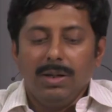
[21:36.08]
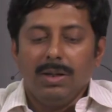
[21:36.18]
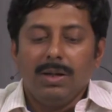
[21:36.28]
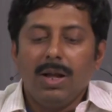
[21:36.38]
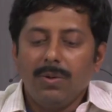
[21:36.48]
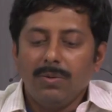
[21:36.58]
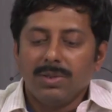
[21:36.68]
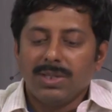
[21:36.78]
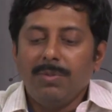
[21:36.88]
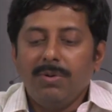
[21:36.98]
Now
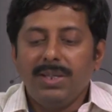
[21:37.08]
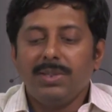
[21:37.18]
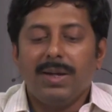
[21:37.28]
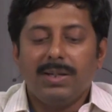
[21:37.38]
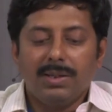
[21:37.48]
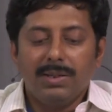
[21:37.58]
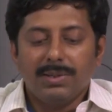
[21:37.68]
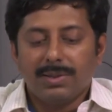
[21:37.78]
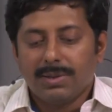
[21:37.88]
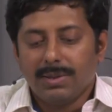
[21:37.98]
some of these vectors,
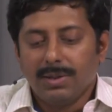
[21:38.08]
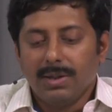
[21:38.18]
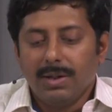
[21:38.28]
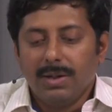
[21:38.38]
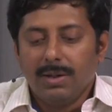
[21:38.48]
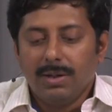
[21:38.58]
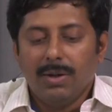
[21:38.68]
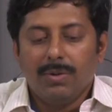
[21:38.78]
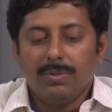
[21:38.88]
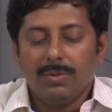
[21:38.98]

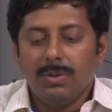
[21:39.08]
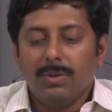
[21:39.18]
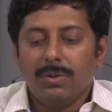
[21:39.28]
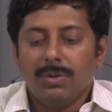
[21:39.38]
now these